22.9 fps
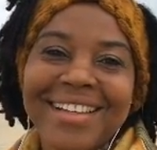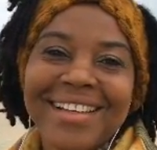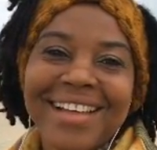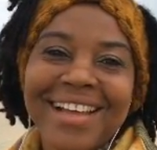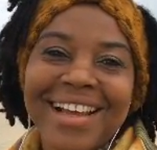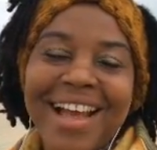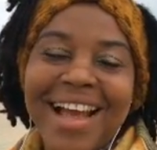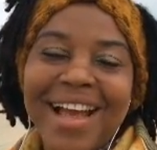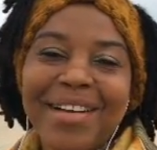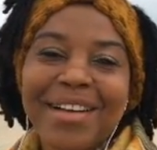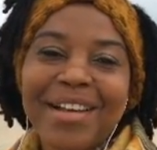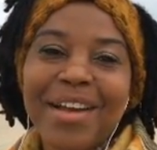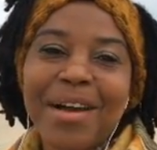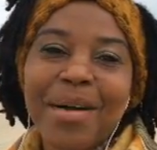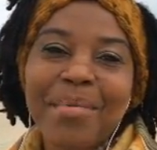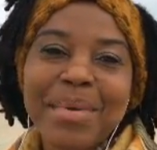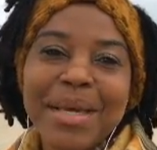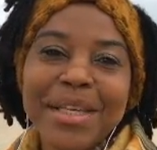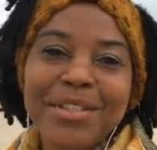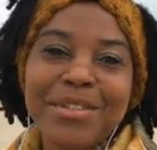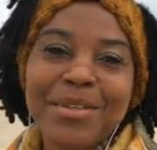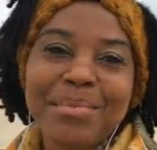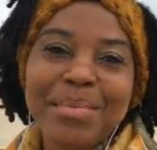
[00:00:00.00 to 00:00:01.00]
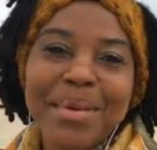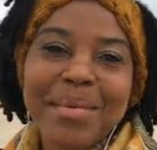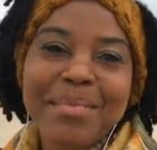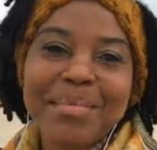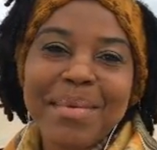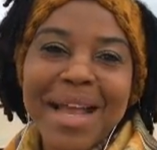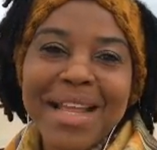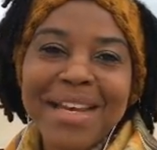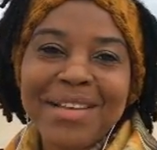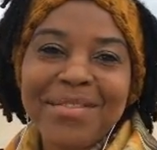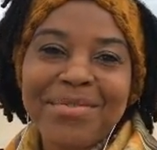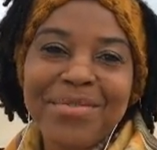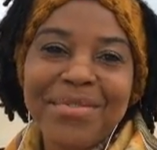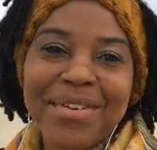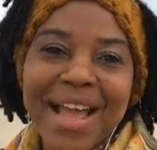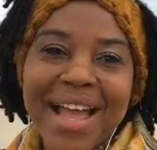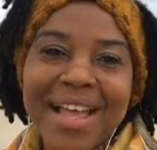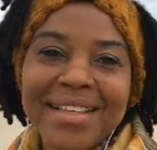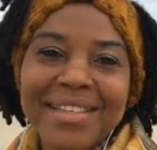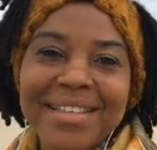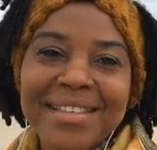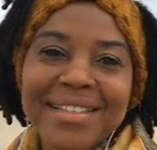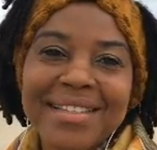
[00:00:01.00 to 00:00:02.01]
are coming to be
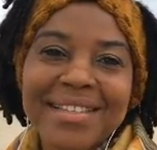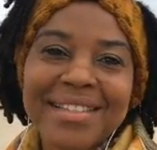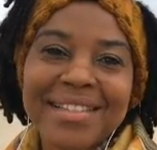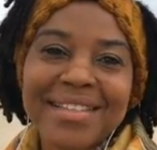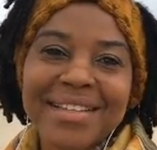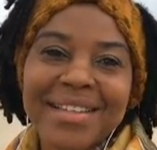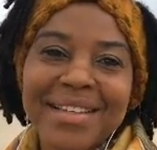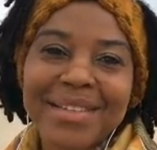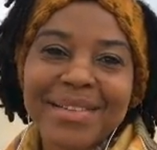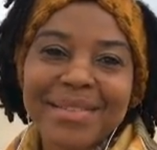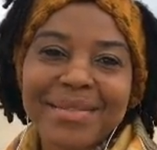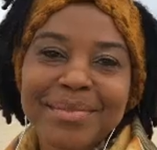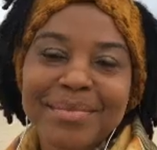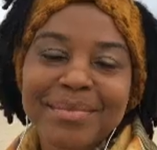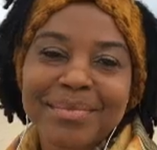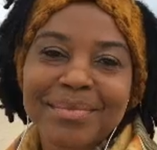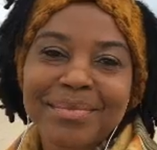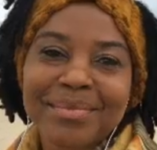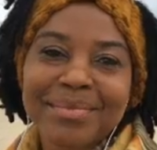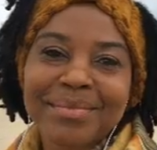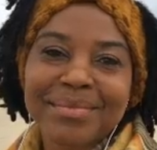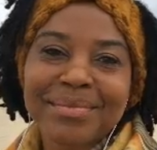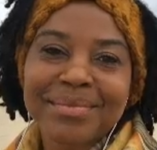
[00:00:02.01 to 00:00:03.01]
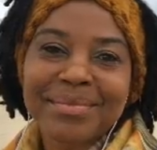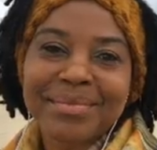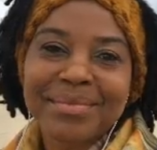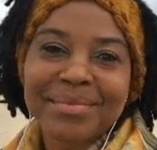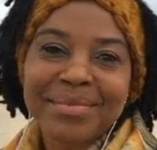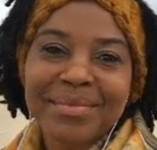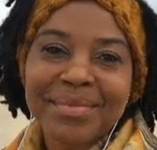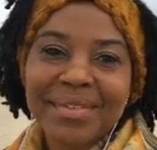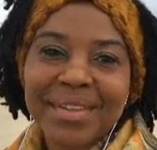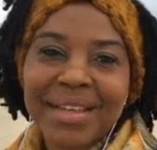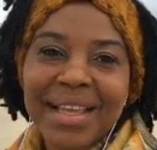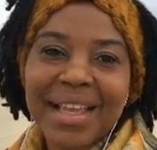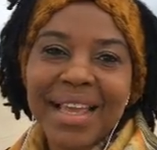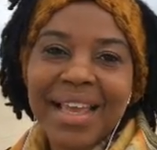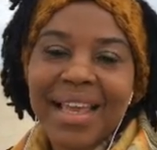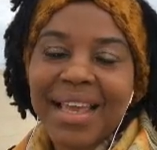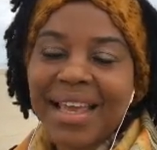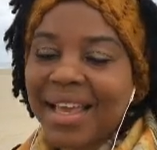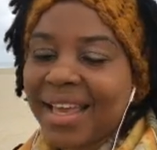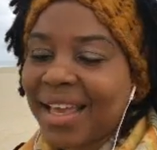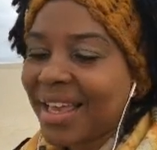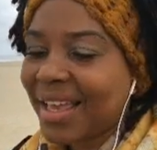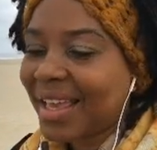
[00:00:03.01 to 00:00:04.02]
manifest.
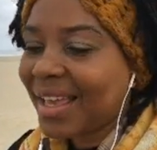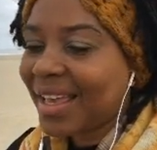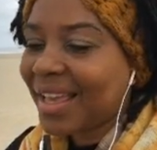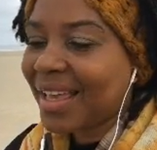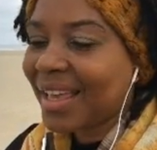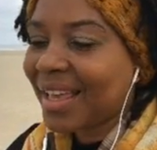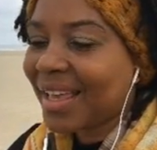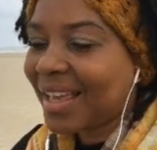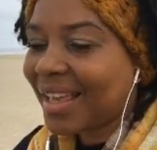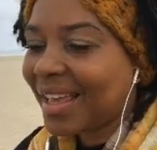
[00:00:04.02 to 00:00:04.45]
Hey,